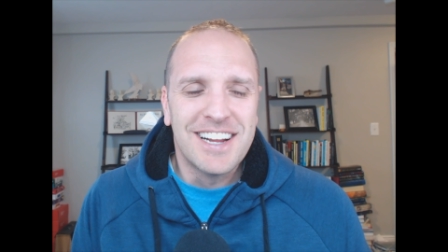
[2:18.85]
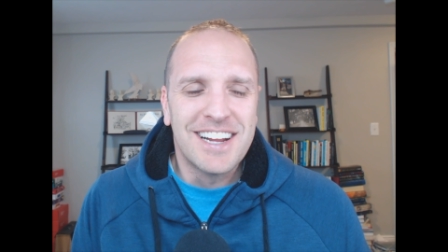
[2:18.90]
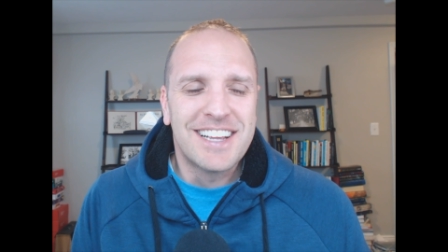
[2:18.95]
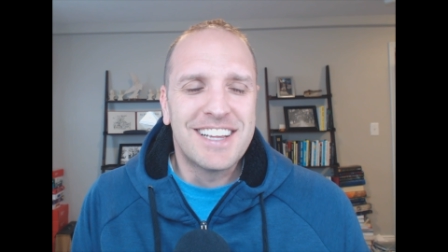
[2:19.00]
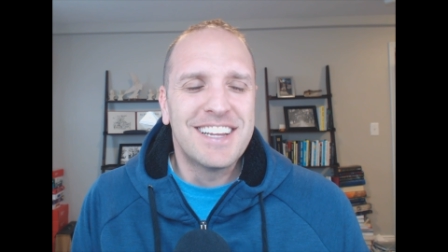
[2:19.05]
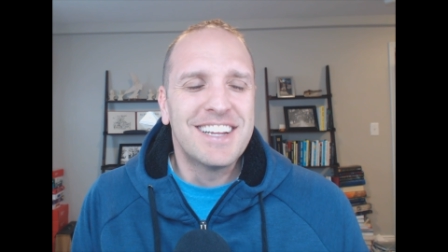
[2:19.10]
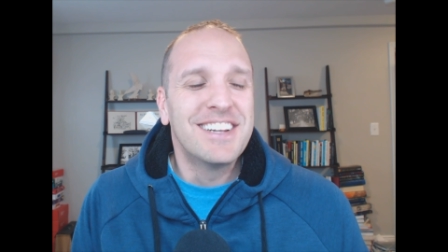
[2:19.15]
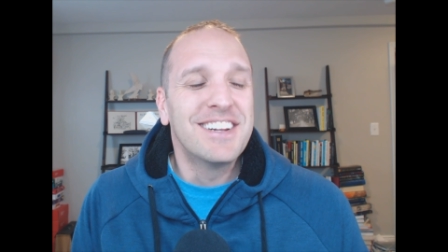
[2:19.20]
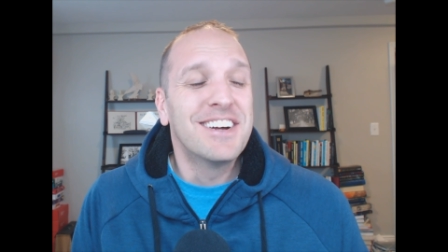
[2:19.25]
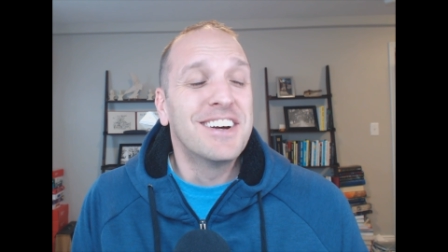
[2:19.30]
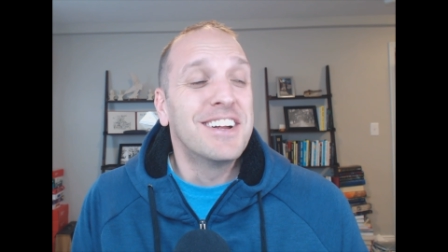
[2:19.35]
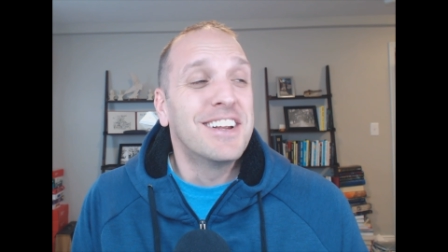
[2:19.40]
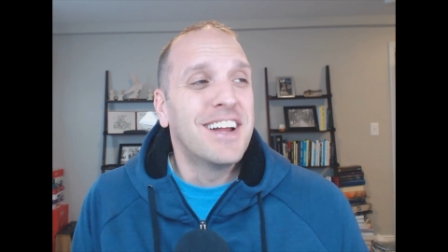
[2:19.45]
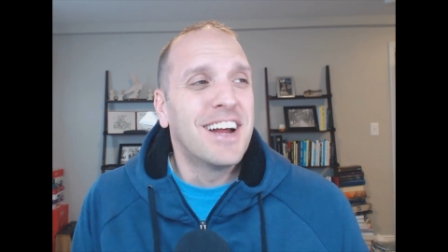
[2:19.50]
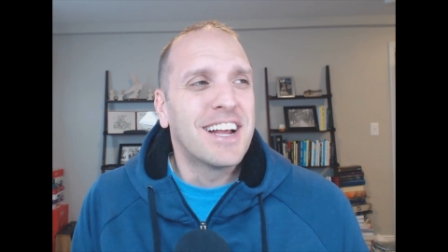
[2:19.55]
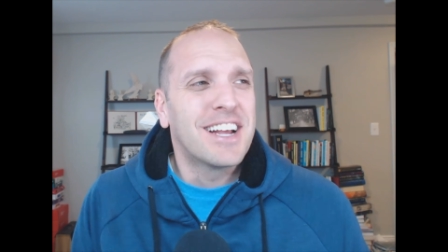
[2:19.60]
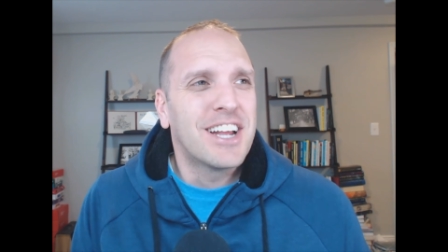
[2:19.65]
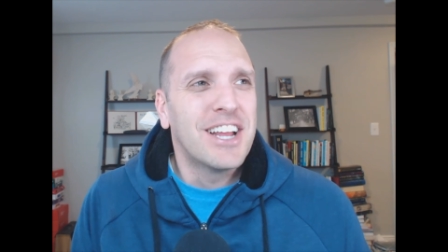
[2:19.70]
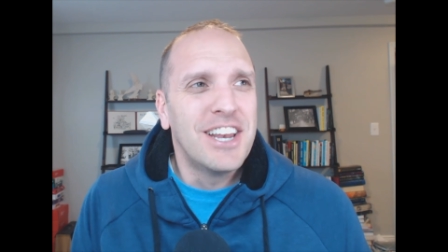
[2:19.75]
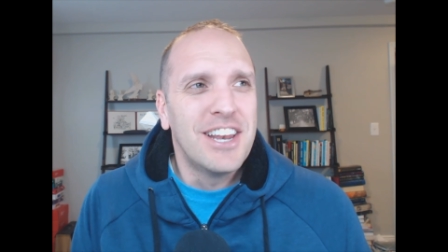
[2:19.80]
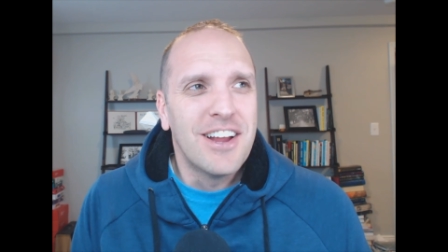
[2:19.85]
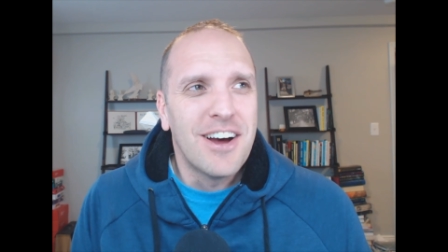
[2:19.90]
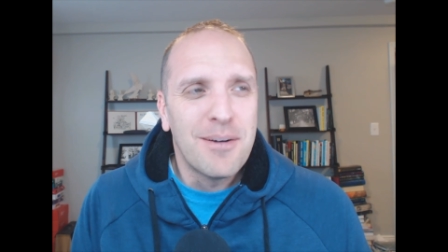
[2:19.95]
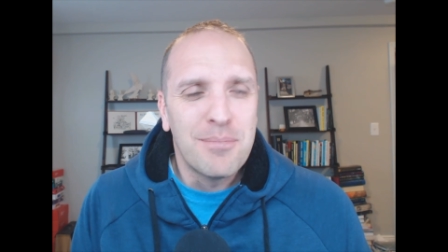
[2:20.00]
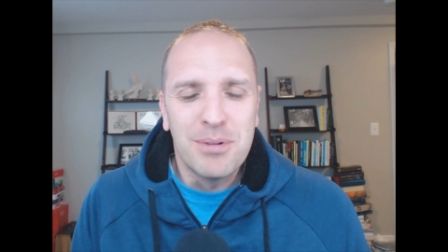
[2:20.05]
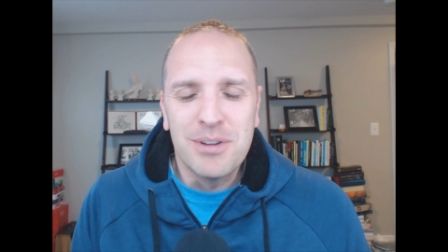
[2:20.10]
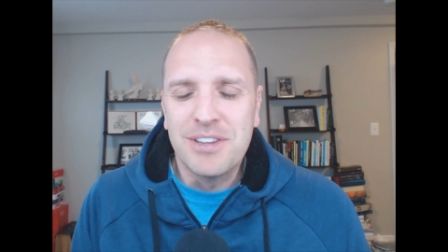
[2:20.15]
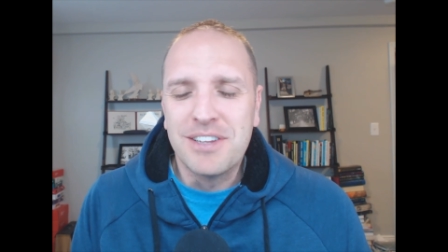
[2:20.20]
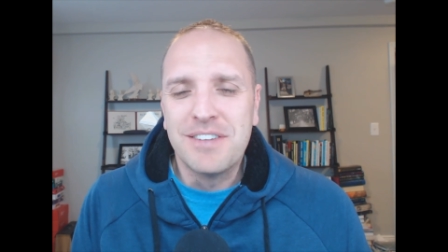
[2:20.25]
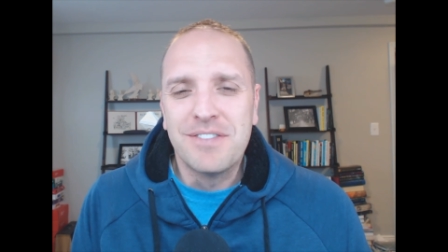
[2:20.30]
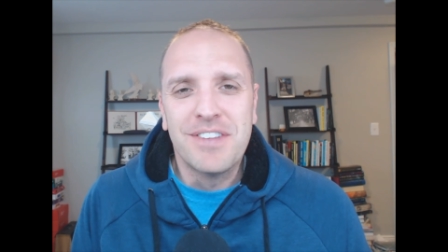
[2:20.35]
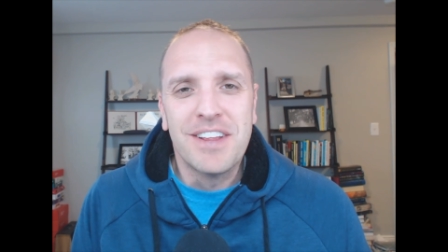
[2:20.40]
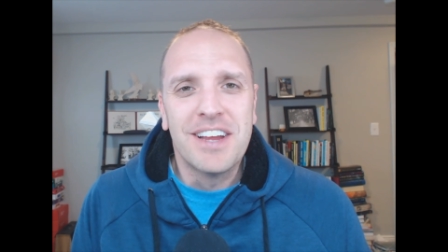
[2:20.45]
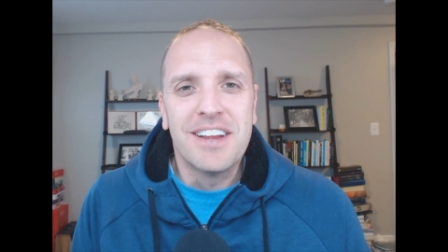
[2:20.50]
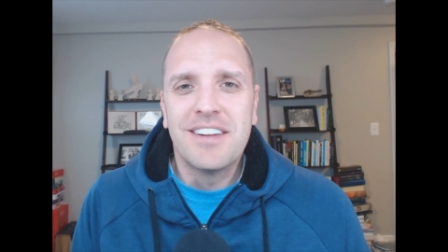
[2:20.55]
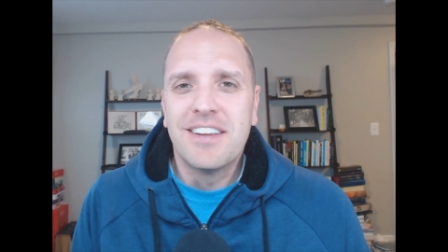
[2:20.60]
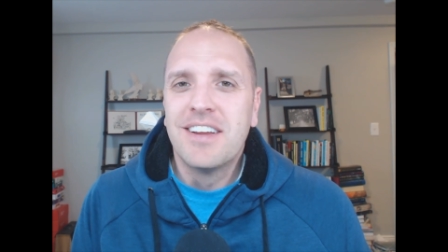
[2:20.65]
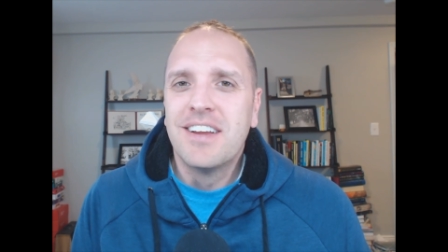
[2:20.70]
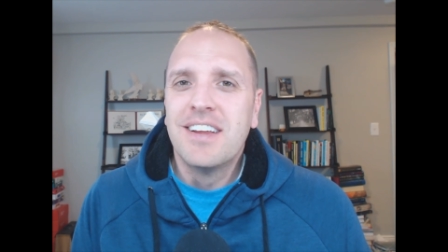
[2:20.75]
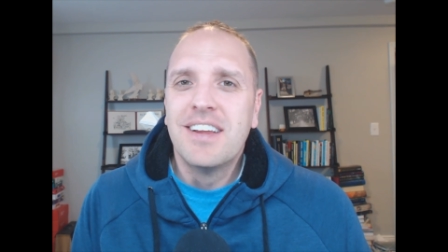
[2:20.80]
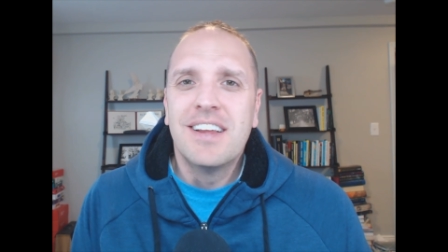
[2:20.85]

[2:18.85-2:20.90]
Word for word: I cannot believe that.